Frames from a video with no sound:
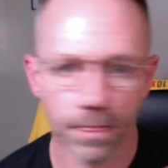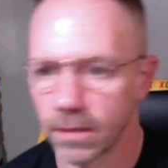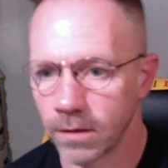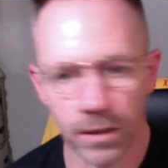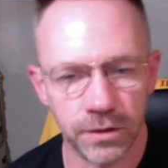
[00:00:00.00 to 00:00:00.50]

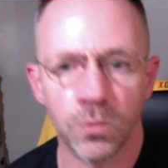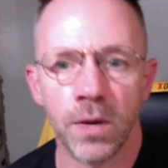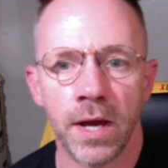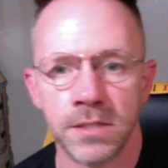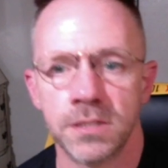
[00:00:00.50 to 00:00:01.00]
cut the
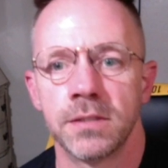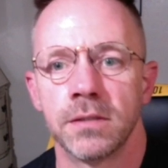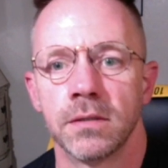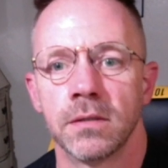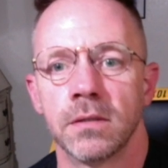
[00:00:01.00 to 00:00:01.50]
rest,
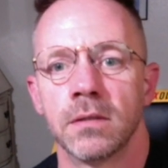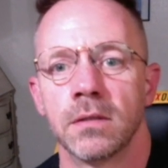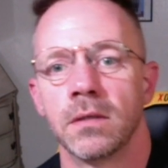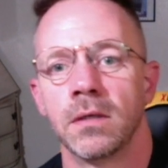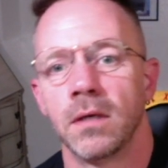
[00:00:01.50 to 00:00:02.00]

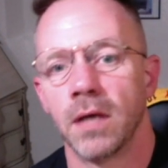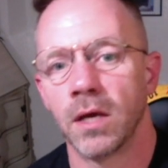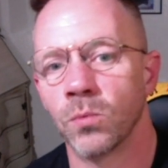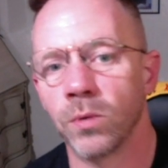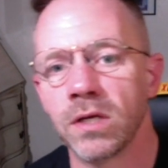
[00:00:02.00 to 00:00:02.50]

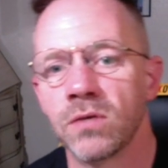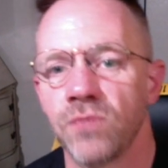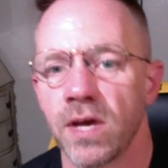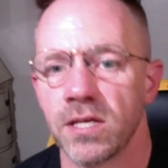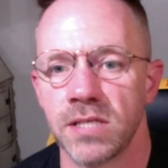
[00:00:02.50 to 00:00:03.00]
and
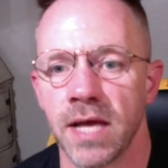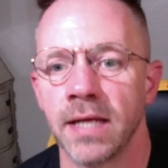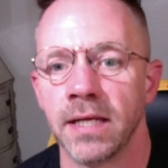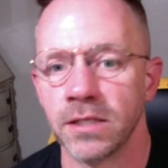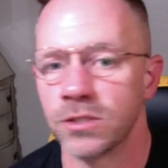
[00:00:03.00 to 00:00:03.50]
reinvest
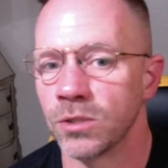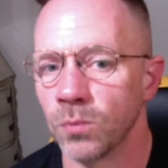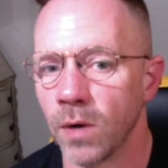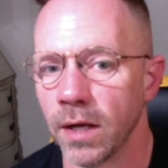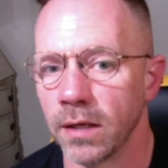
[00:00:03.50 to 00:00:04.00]
that into
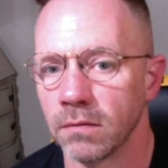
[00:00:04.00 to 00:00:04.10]
what?